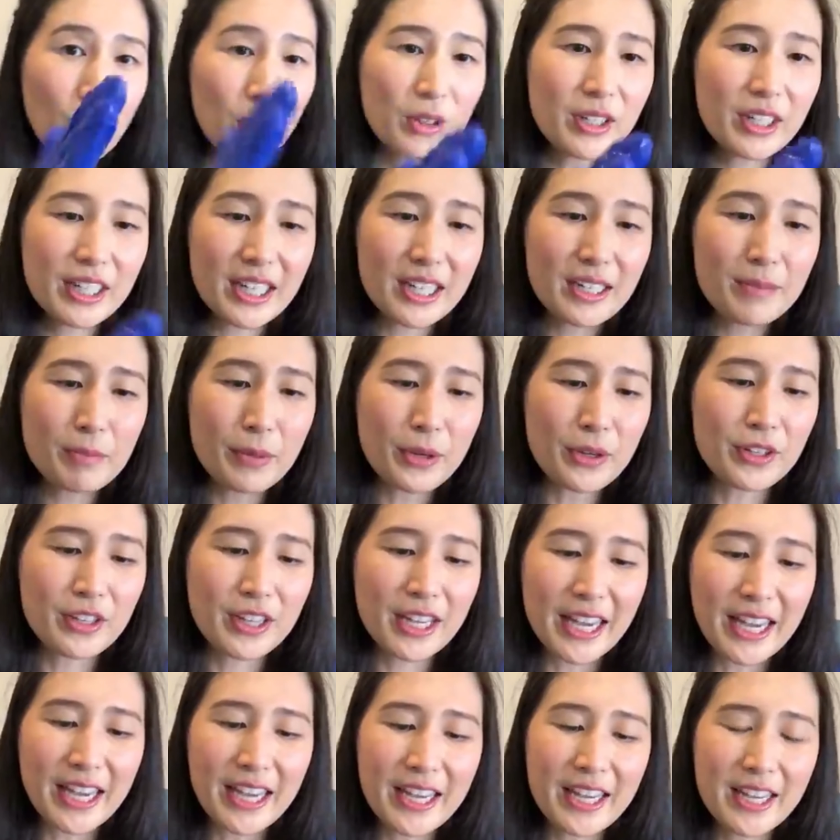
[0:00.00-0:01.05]
Roll it in
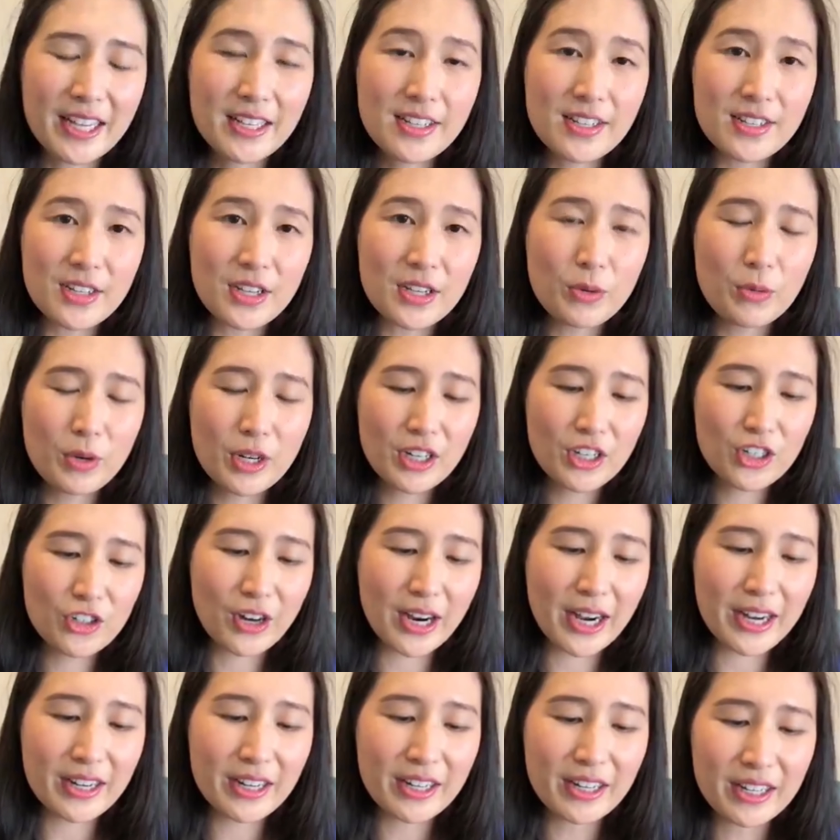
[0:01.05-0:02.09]
both hands. So you want to
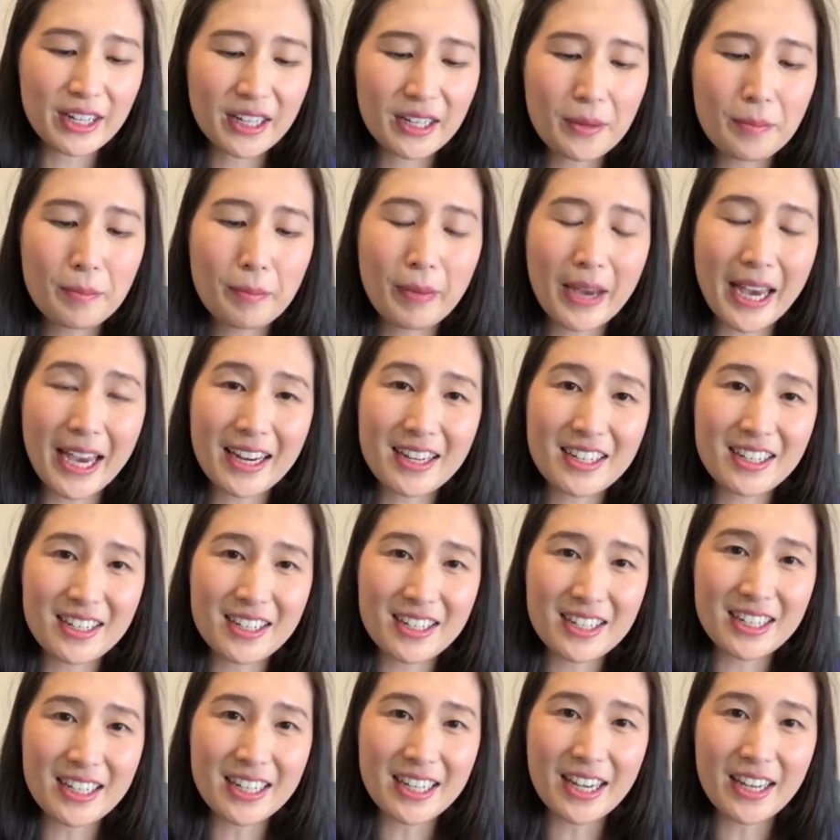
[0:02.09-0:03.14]
try to compact
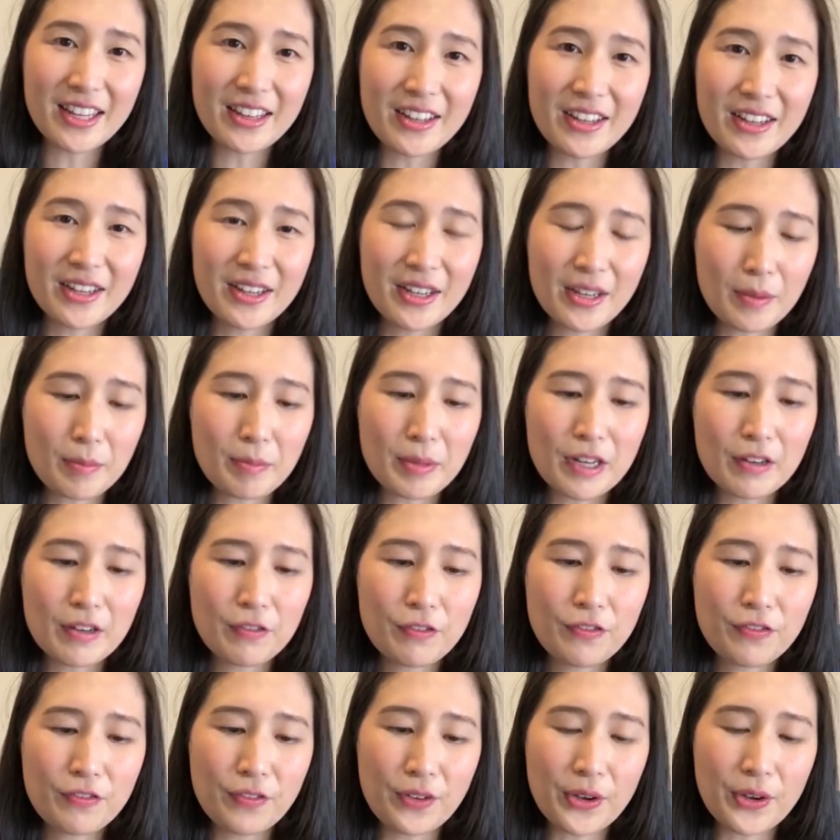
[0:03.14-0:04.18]
it together a
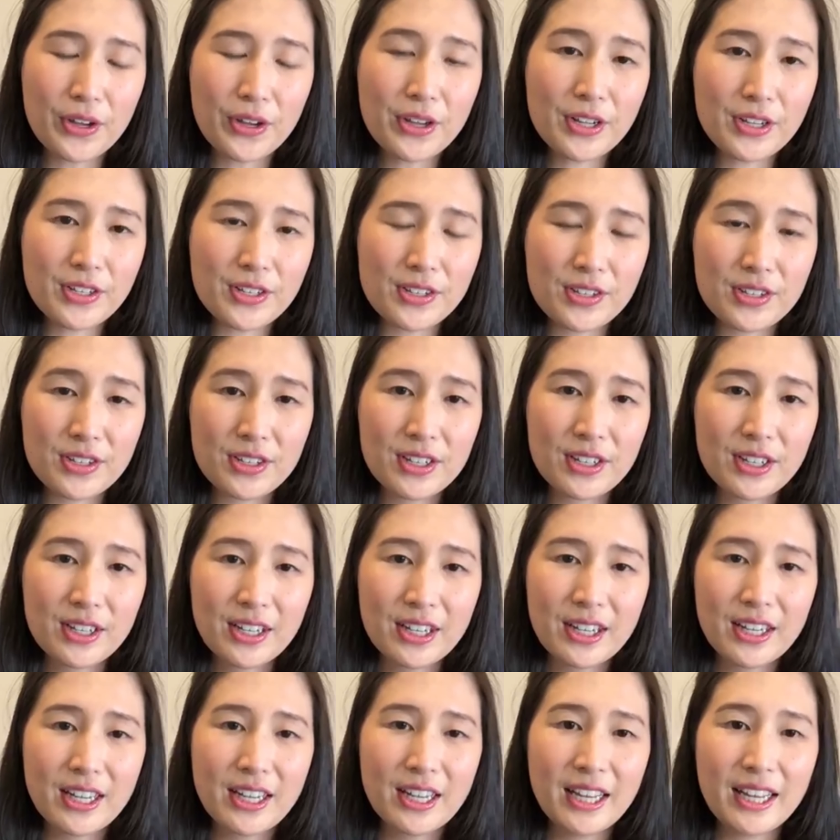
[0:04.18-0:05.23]
bit first.
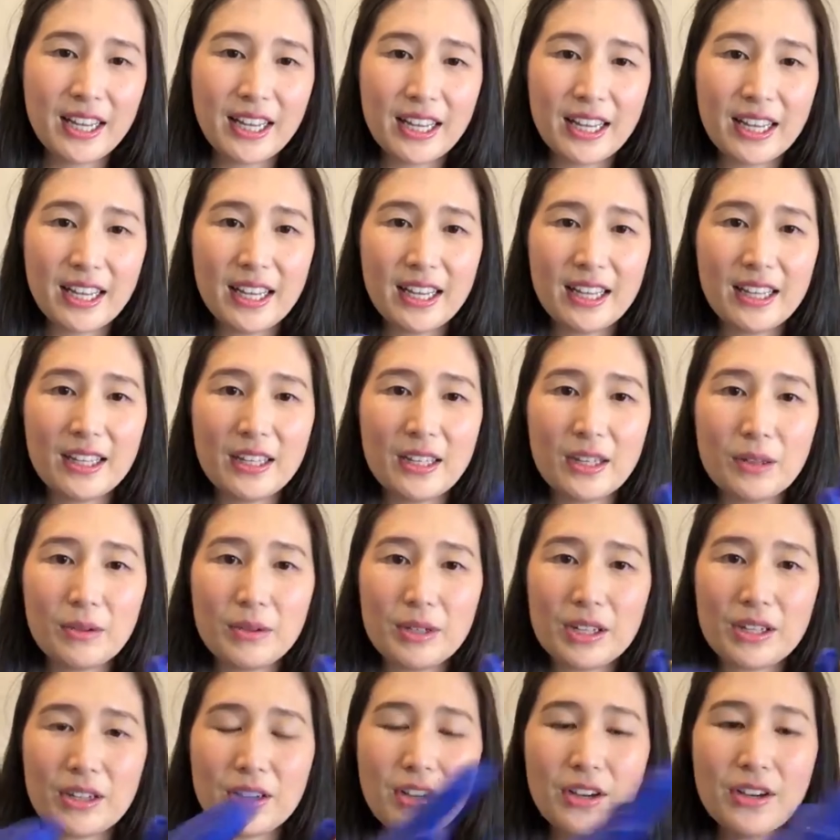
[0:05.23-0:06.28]
There
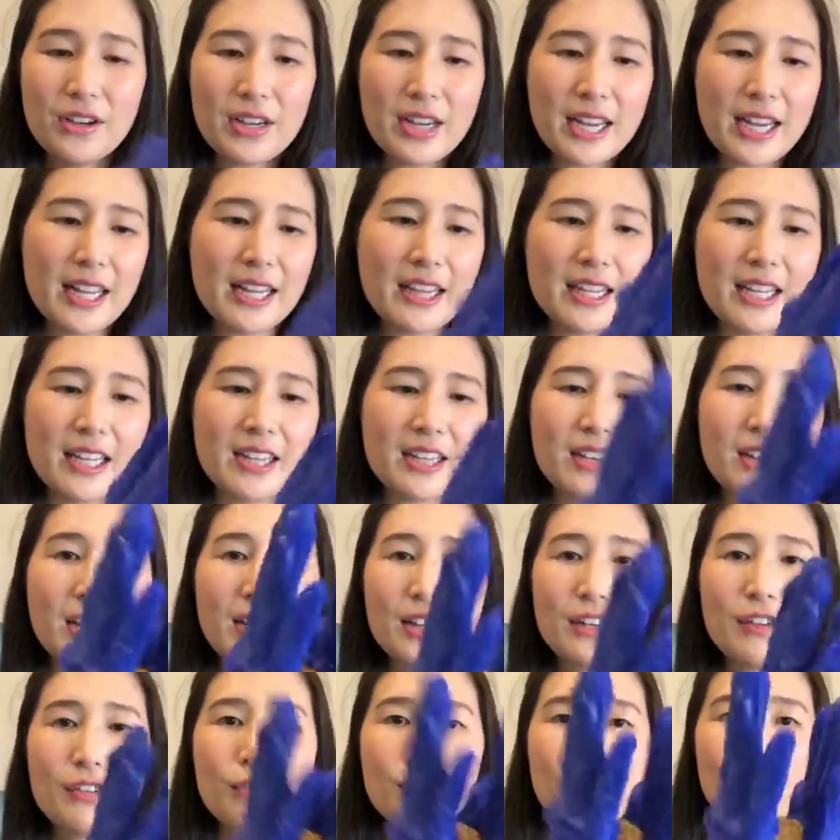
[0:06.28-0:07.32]
we go. And then
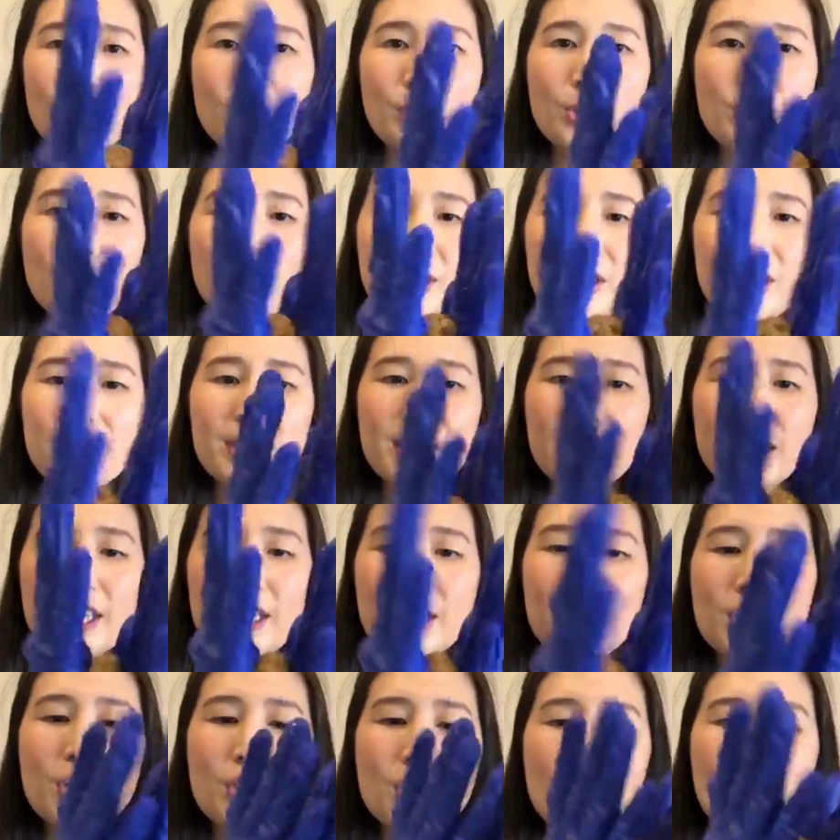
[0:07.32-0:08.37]
kind of roll it
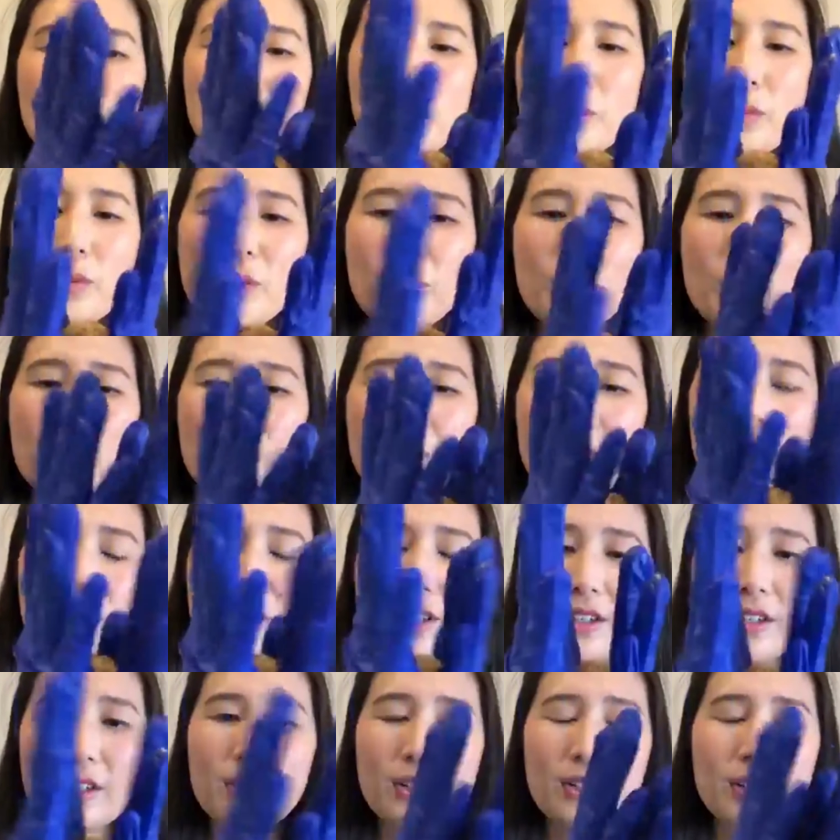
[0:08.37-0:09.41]
into a ball.
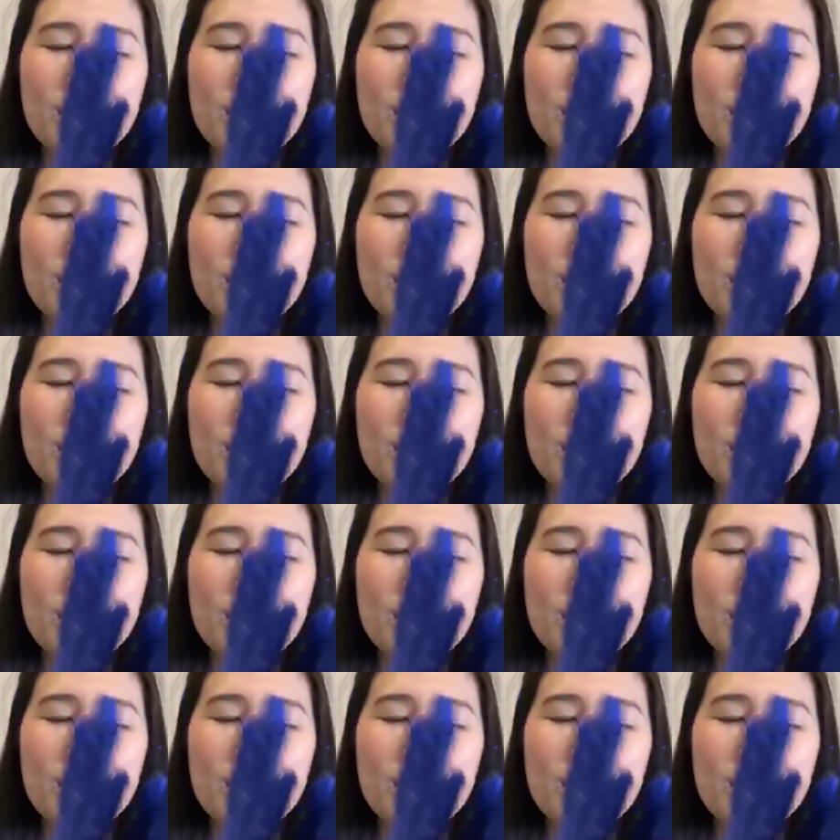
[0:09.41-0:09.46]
